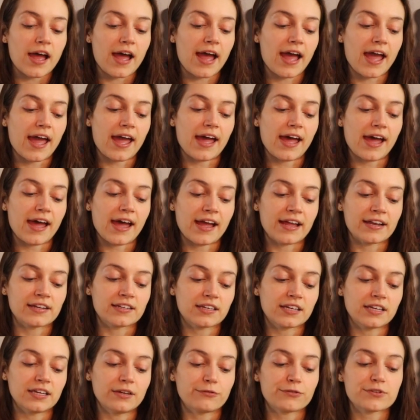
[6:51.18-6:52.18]
And
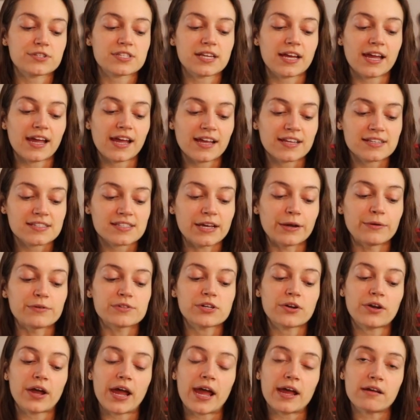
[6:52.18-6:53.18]
Kiefer says, it
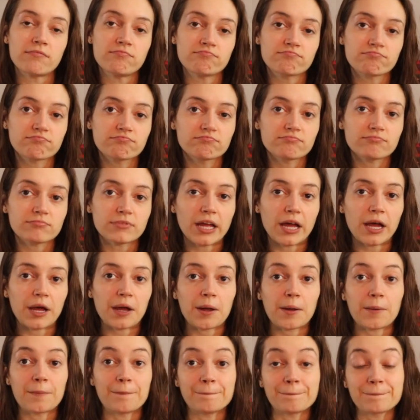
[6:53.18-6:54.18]
was okay.
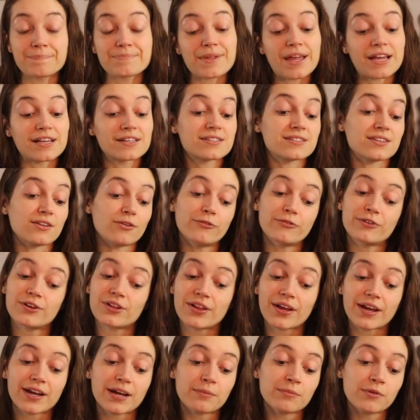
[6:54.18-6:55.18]
Um, I still feel
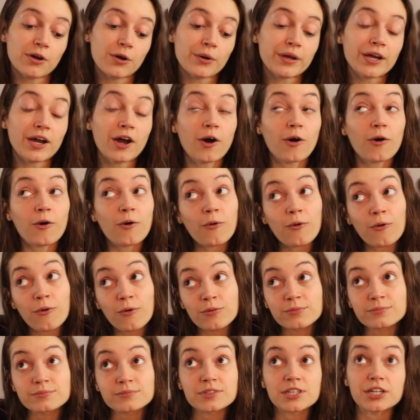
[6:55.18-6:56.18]
like I'm going
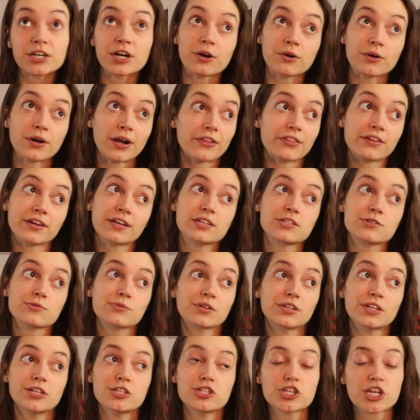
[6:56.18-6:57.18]
home. You know, nothing has
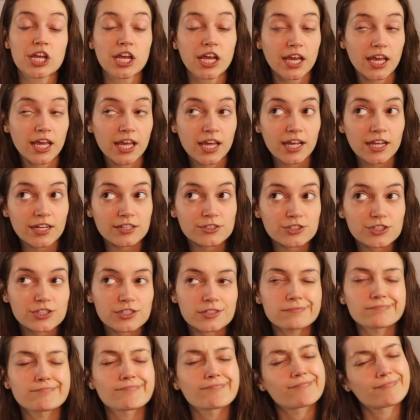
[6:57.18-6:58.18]
really
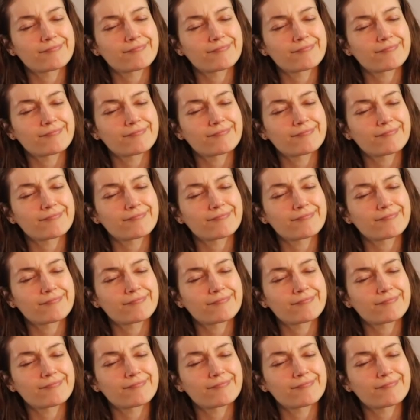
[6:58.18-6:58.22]
changed.